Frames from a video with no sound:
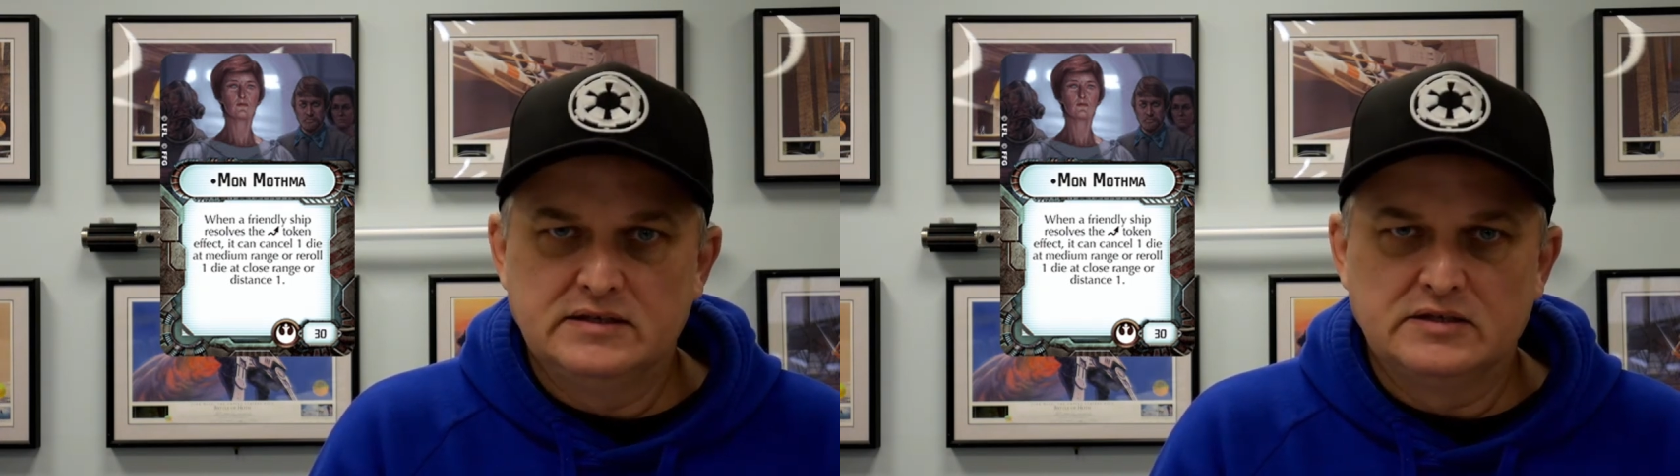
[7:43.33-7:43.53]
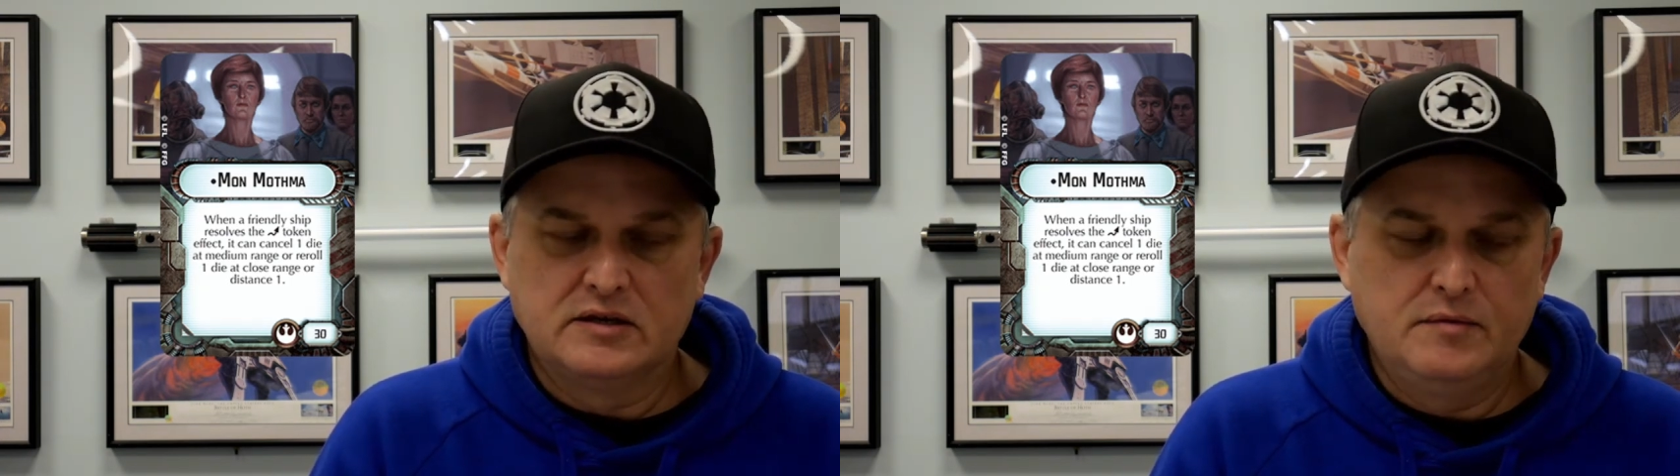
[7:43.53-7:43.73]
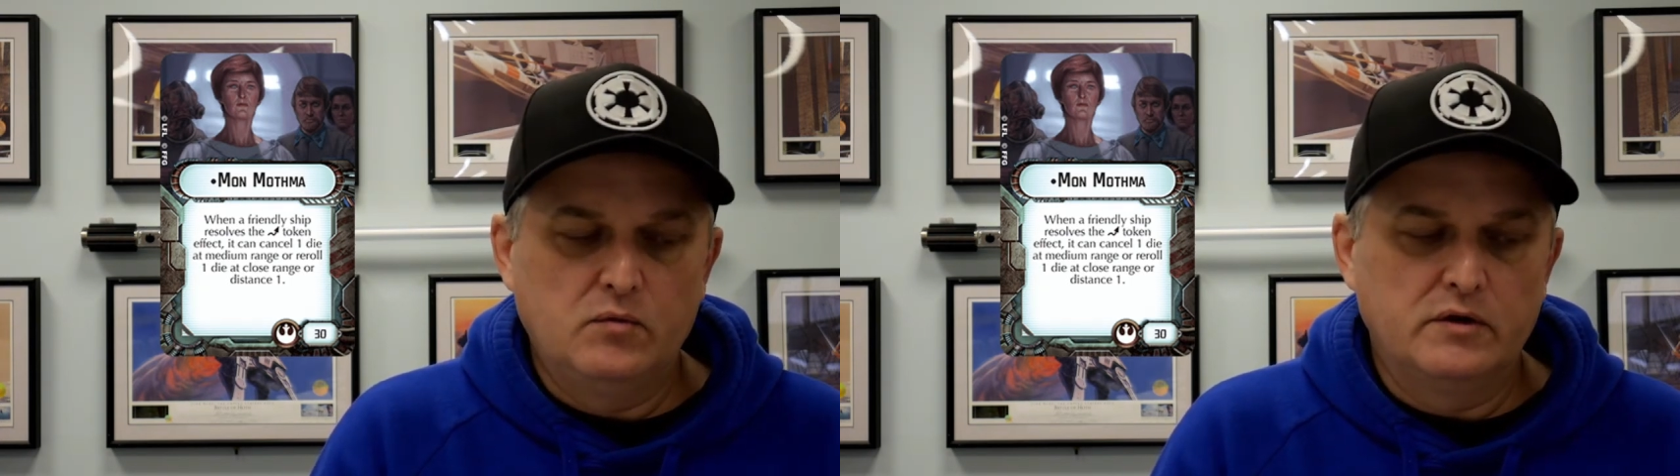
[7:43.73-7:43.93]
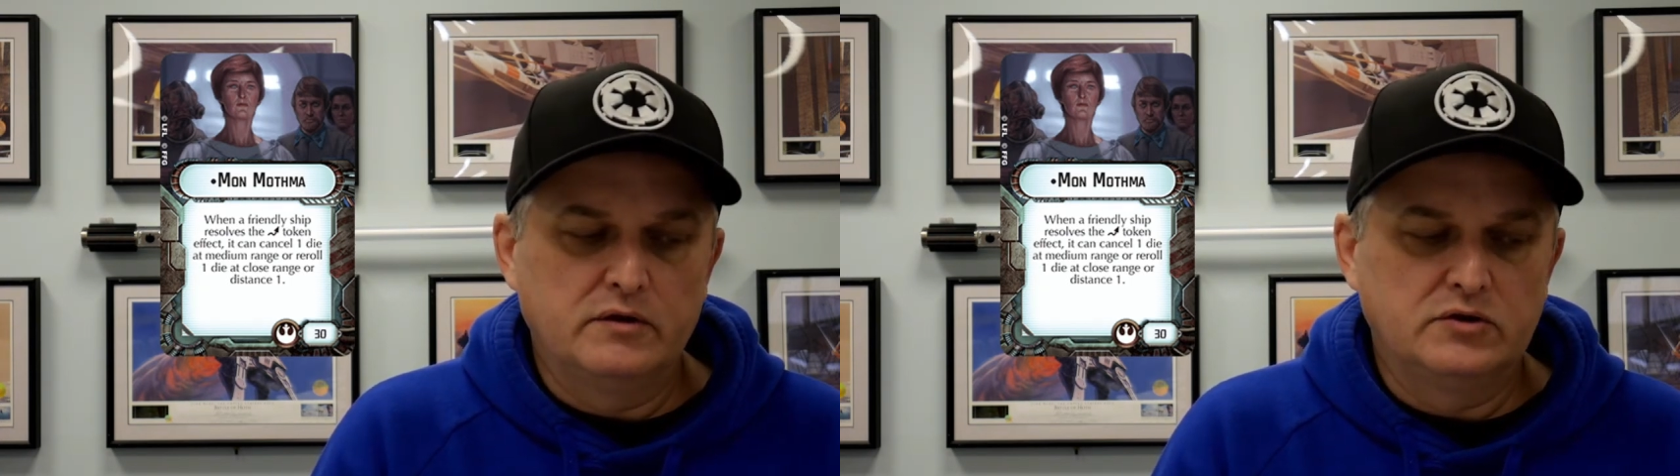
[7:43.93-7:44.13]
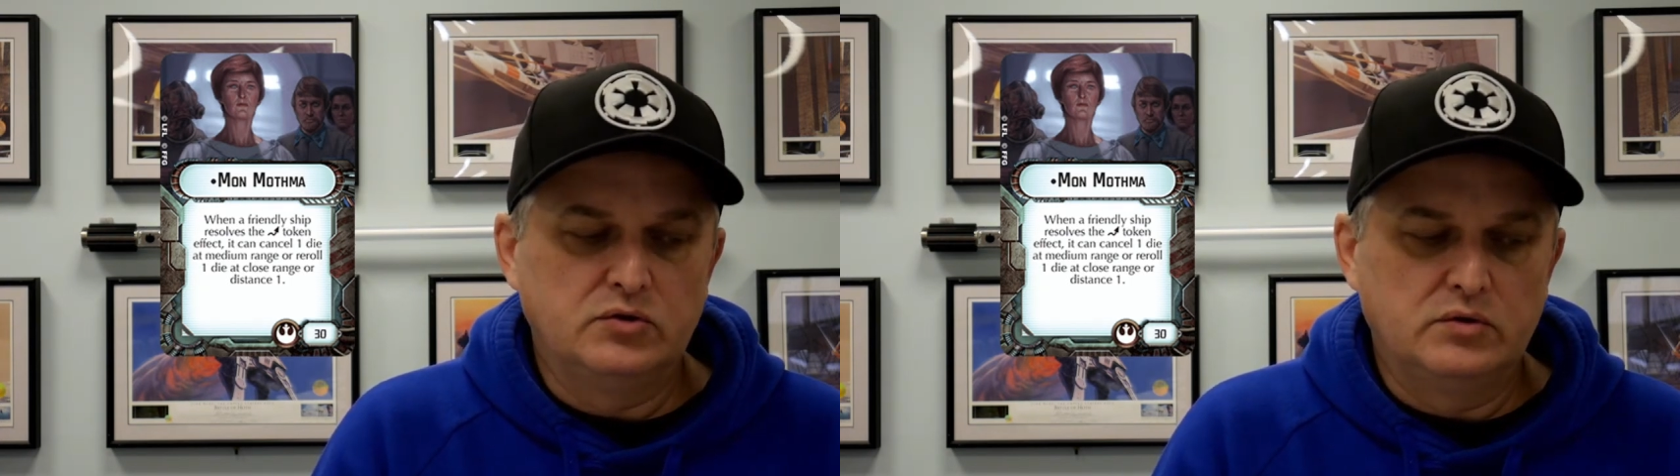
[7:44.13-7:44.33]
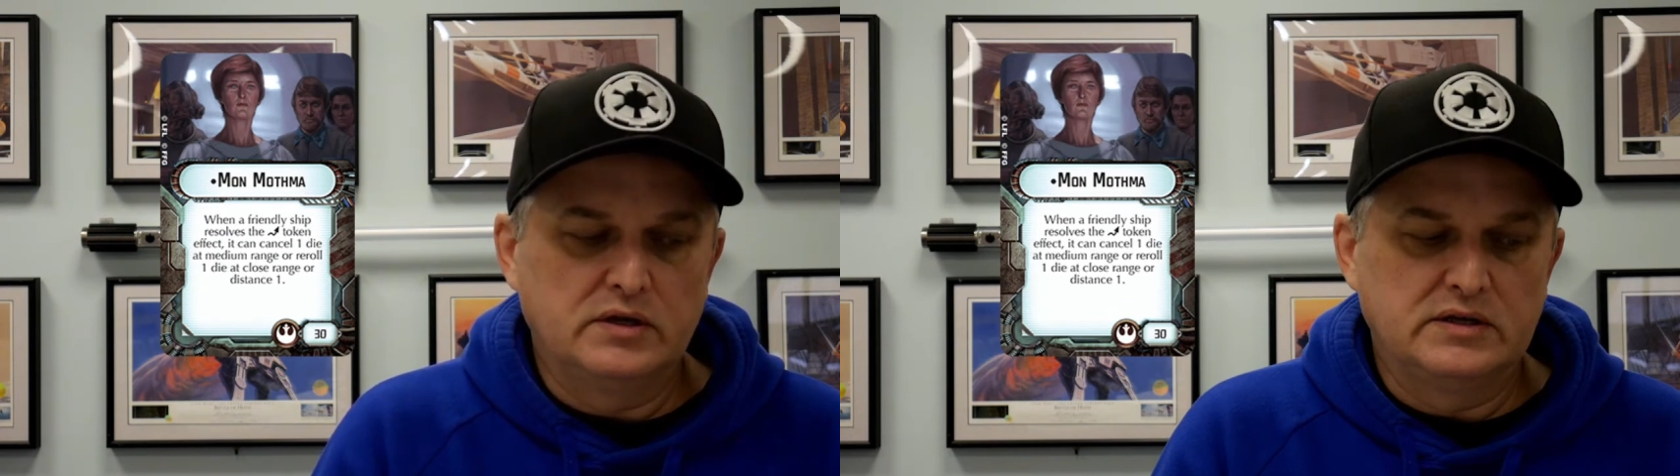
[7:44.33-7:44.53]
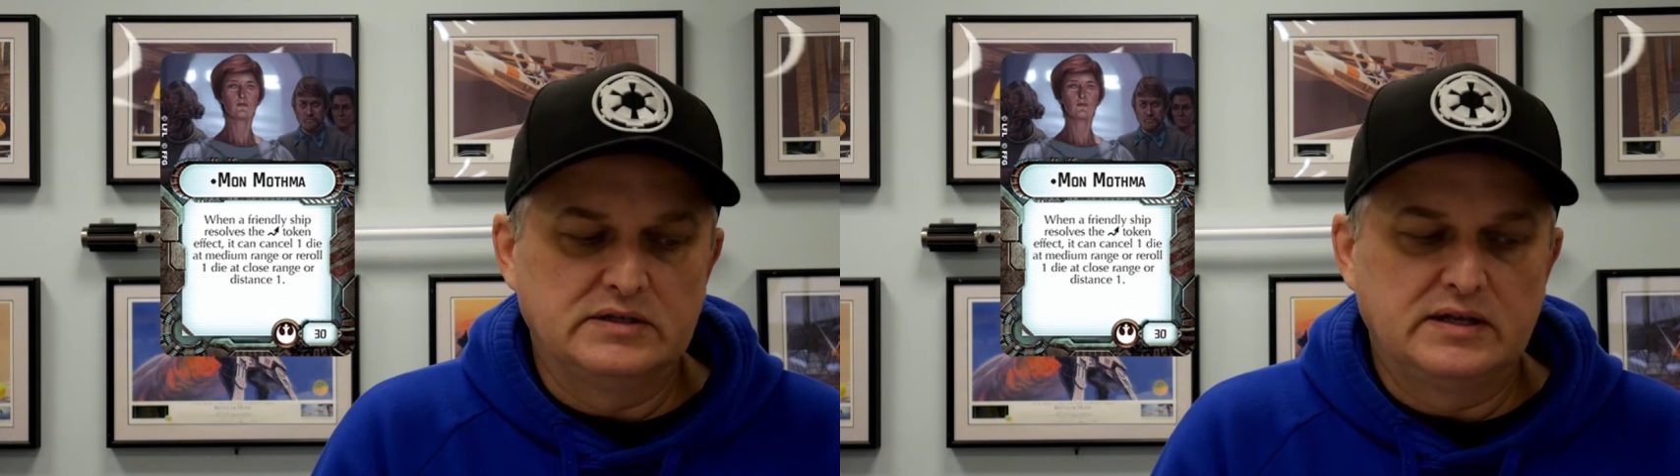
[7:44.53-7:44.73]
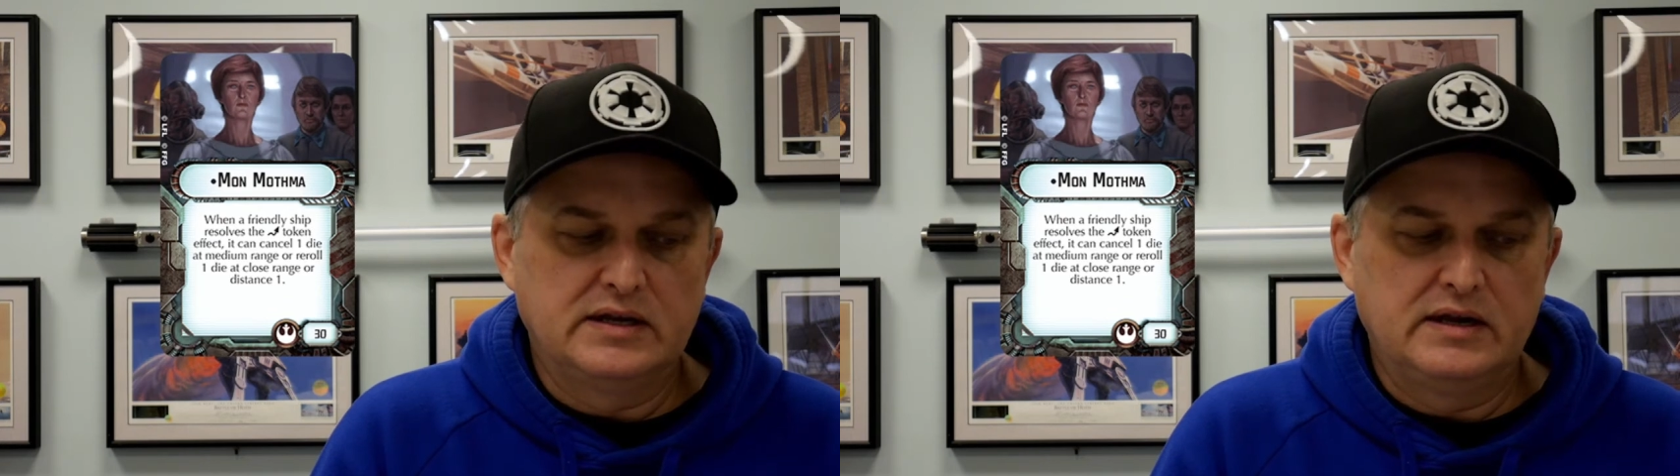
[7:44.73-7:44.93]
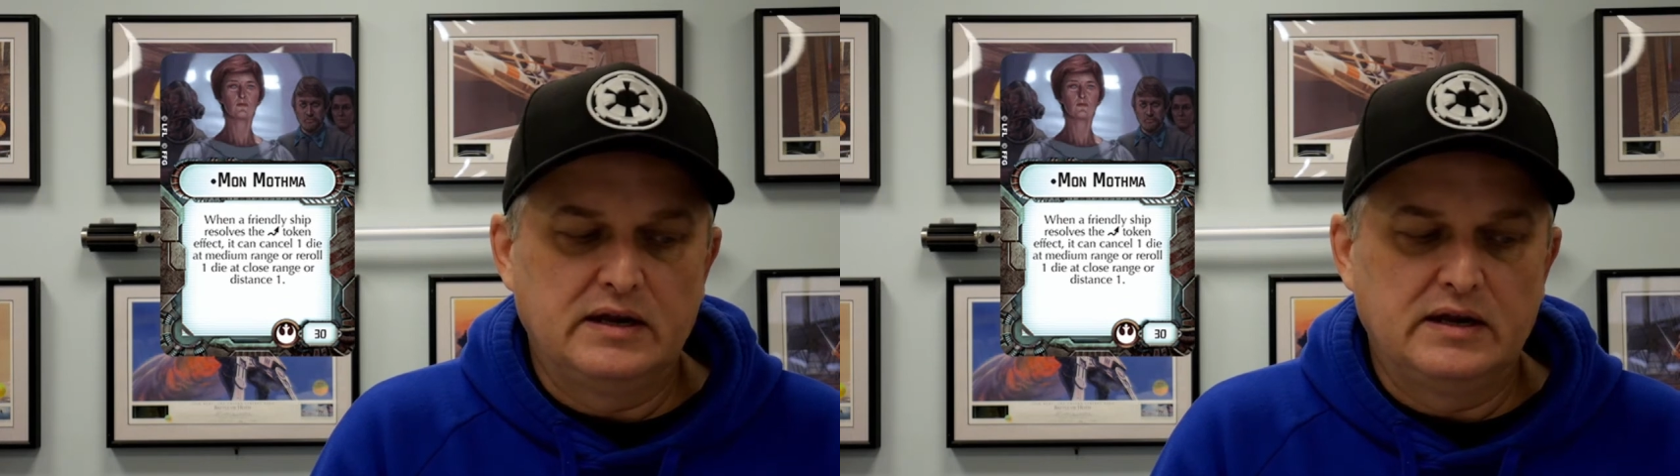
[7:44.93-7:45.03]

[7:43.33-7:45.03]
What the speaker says: going to be one of the 2 things that